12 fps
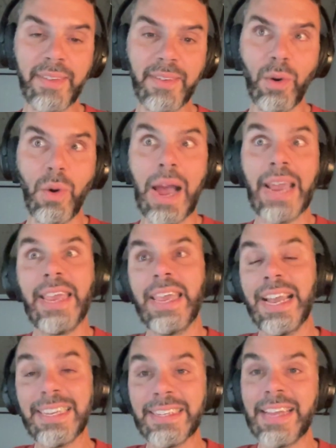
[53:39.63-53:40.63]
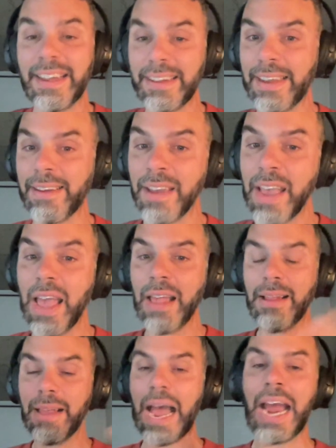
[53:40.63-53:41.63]
So I guess that like
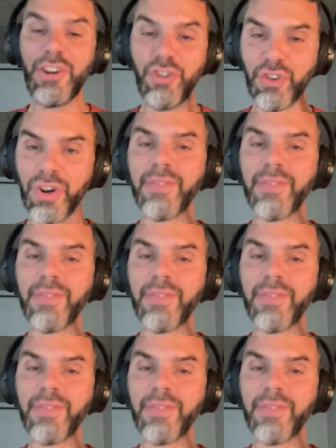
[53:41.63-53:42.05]
I should